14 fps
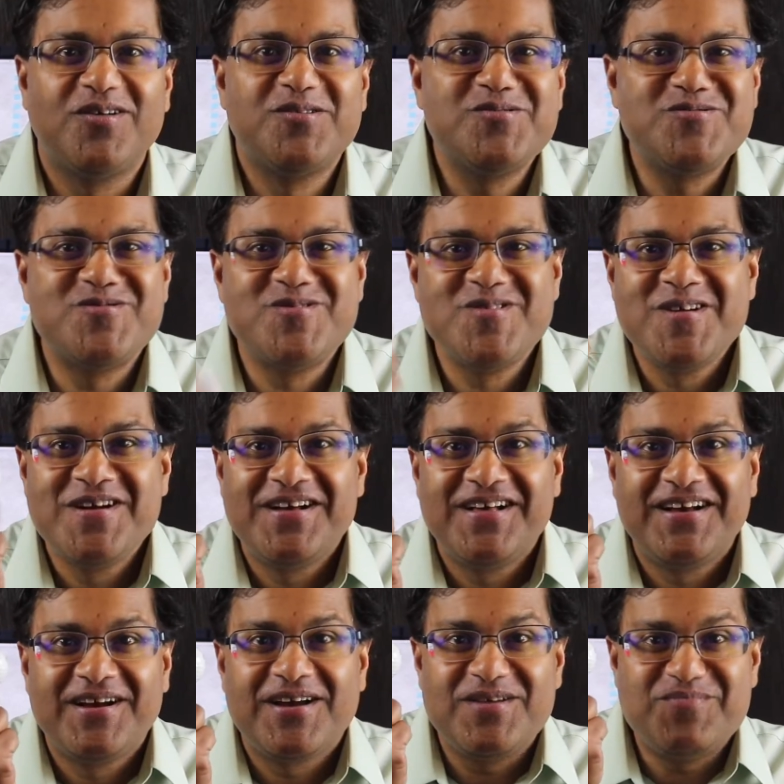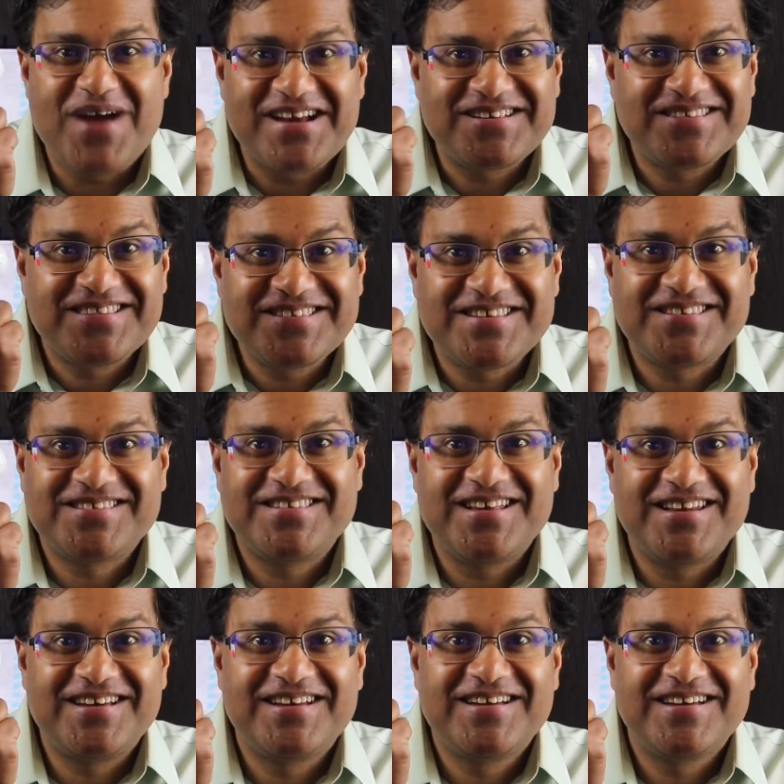Whew. Imagine this is
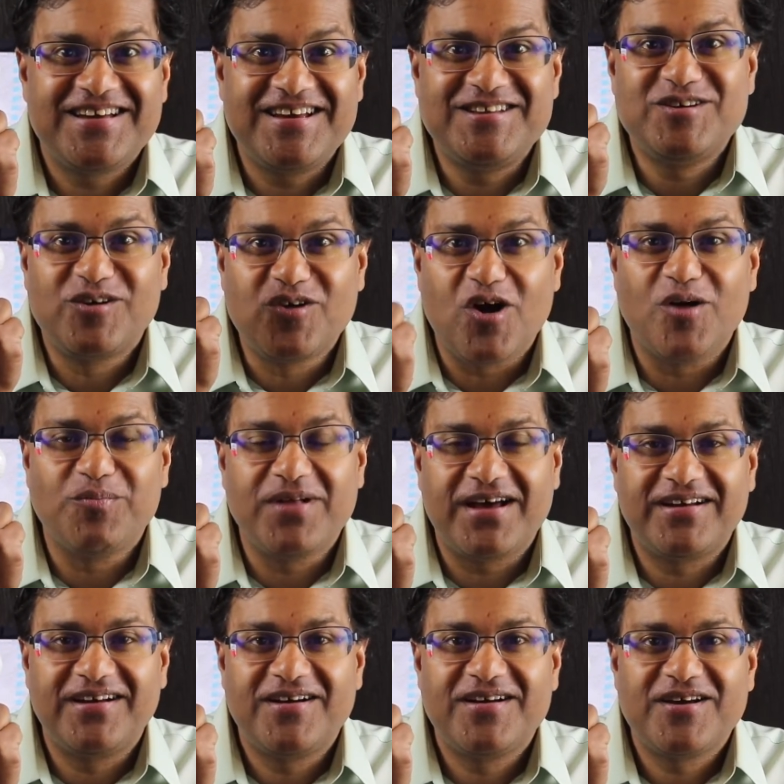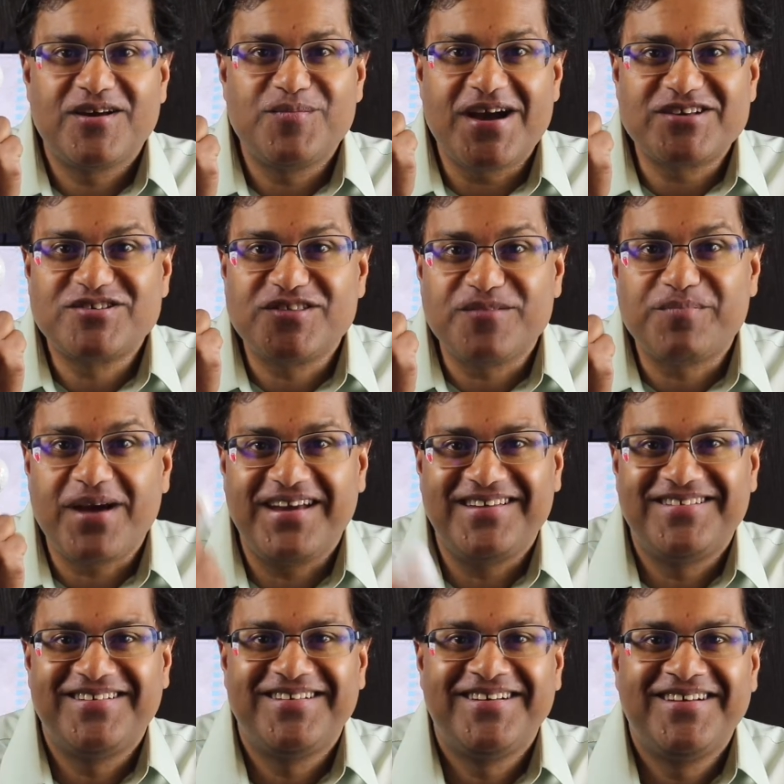sitting in your gallbladder. Imagine the pain.
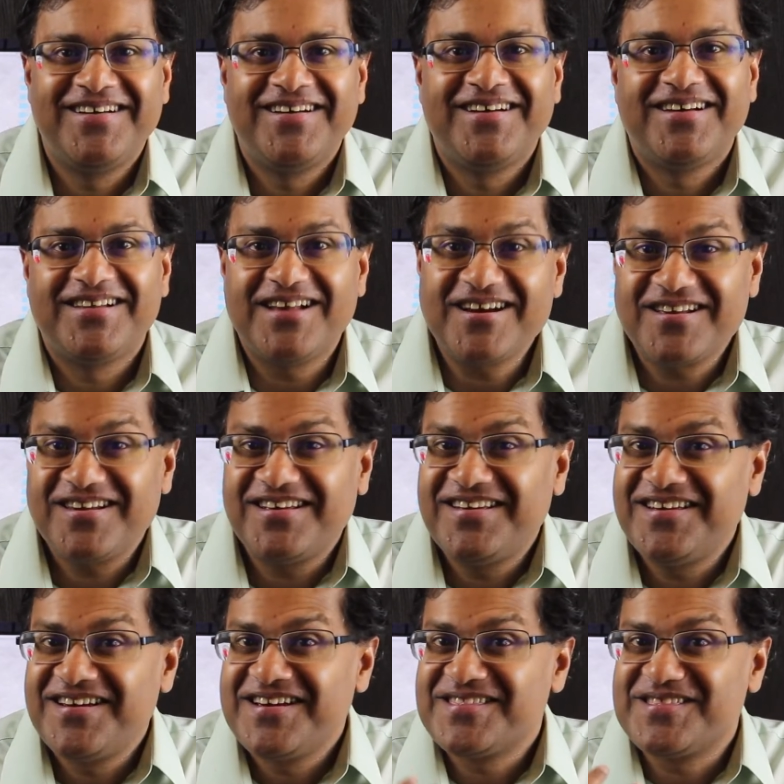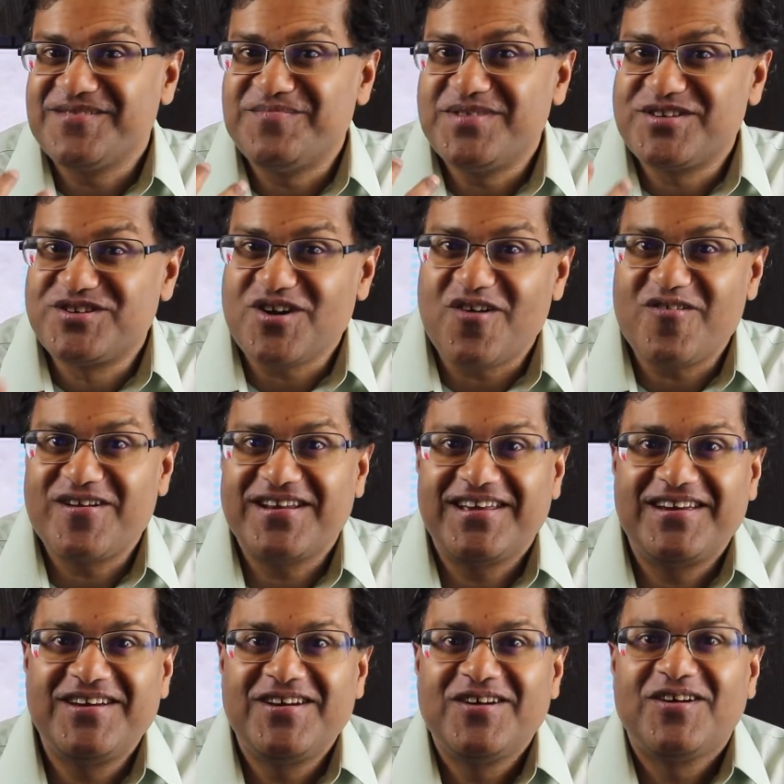Luckily, the
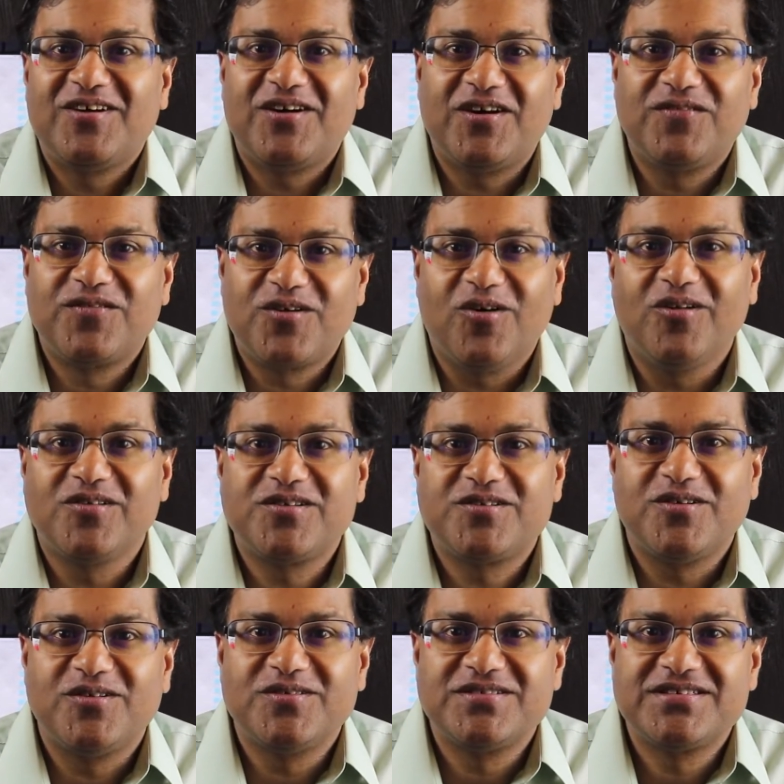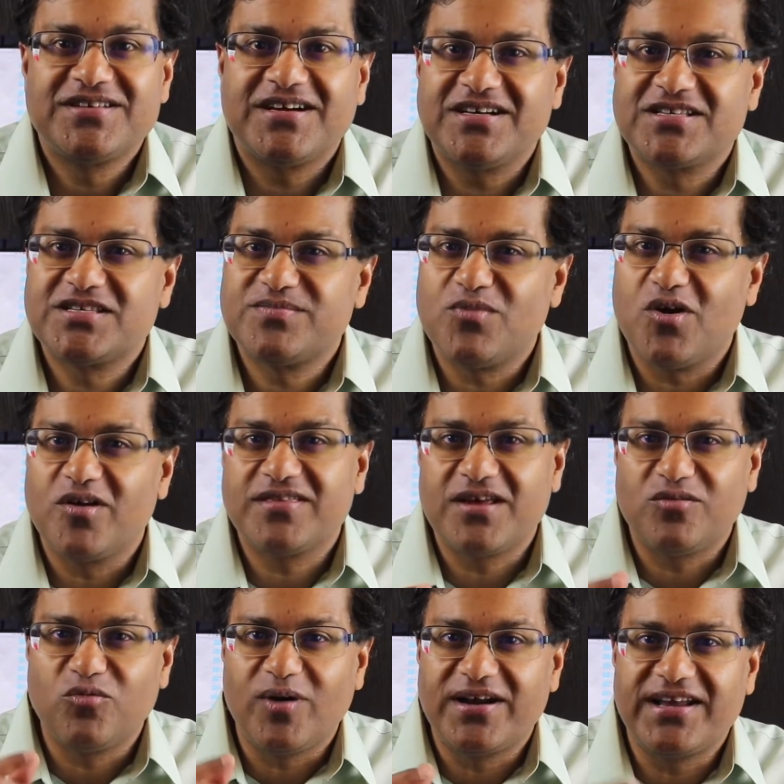majority of gallstones are smaller
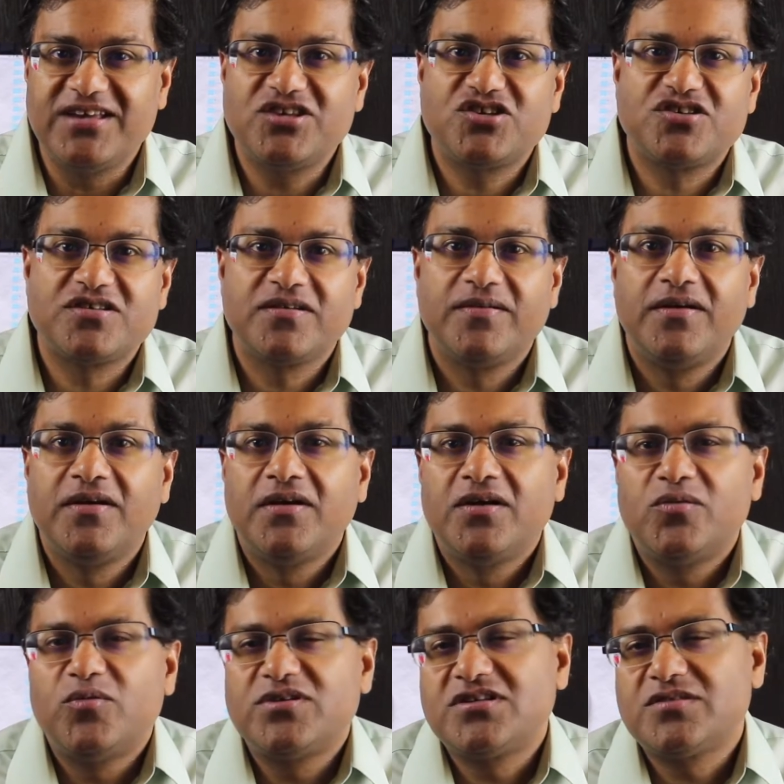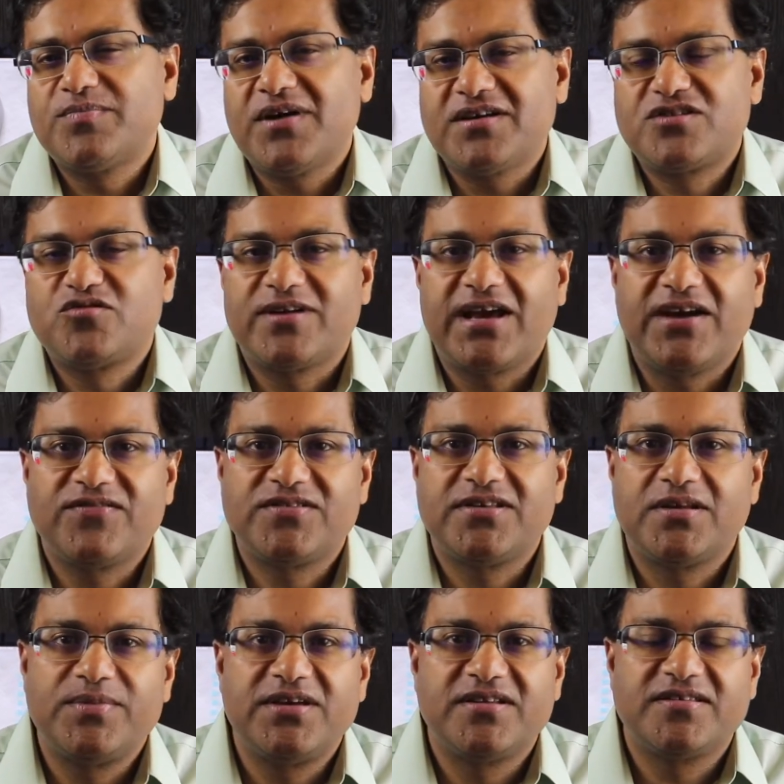than 1 inch, which is about 2.5
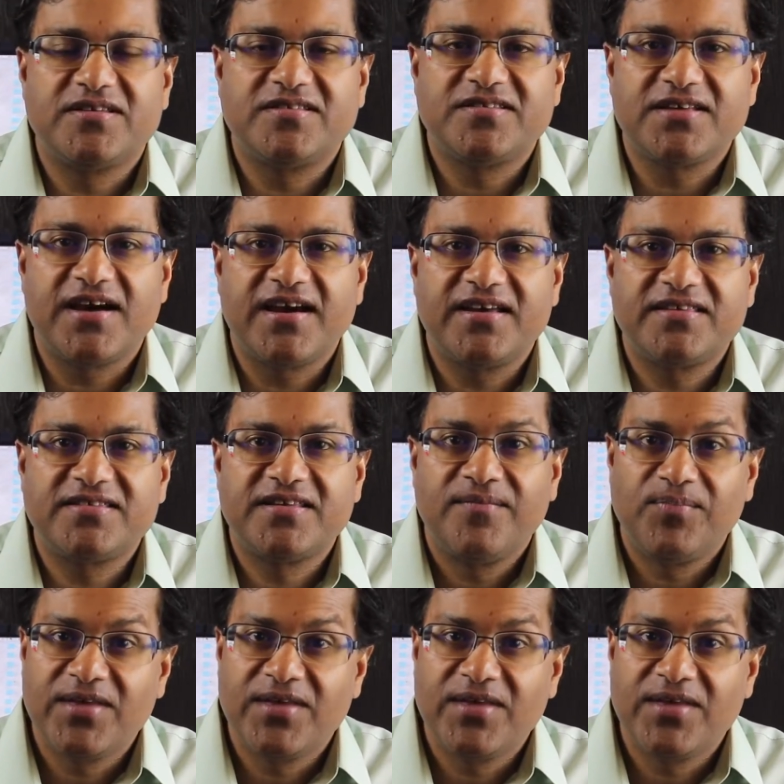centimeters in size.